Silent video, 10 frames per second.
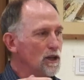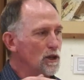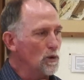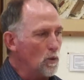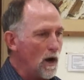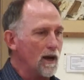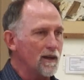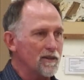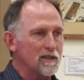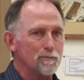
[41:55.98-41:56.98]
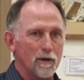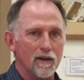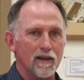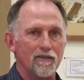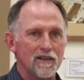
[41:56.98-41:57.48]
You walk in the
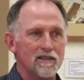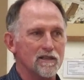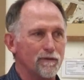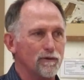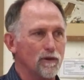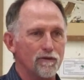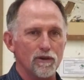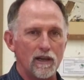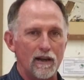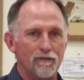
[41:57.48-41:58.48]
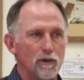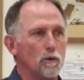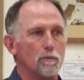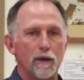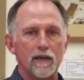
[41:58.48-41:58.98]
Spirit, and this is the fruit of your life, you
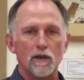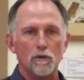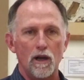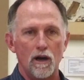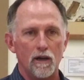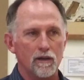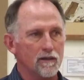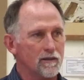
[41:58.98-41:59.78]
will break no law.